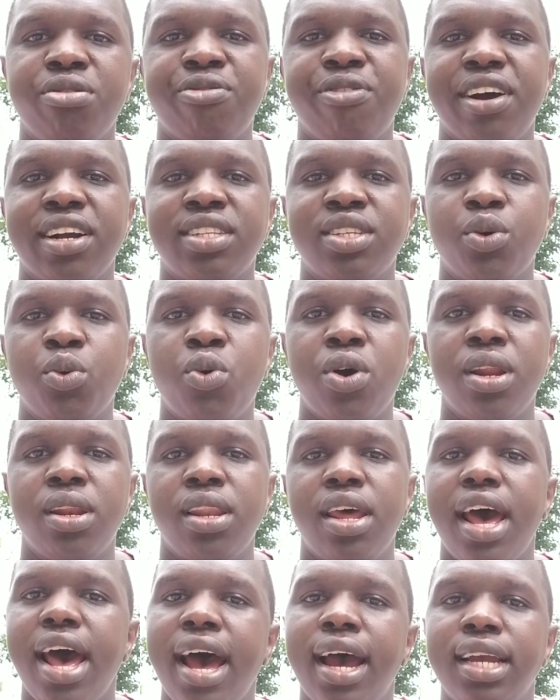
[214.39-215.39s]
factor
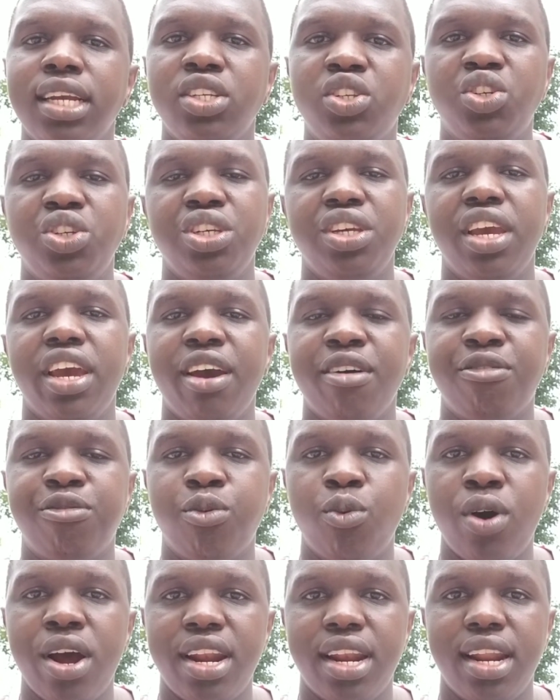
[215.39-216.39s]
1,
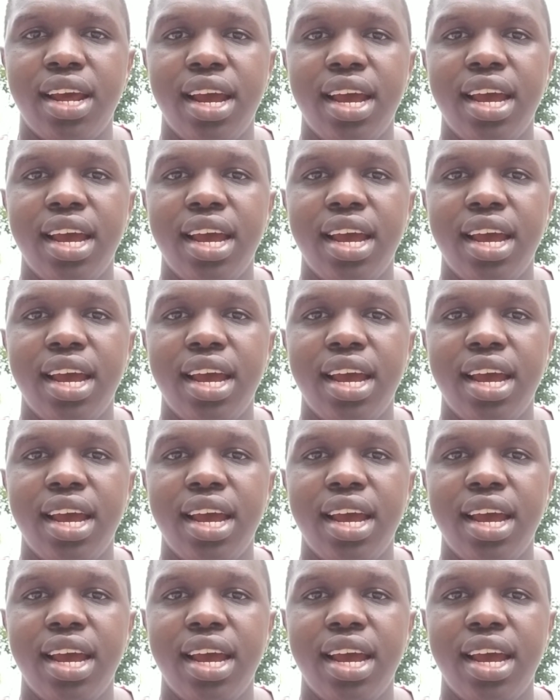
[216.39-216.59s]
IGF-1.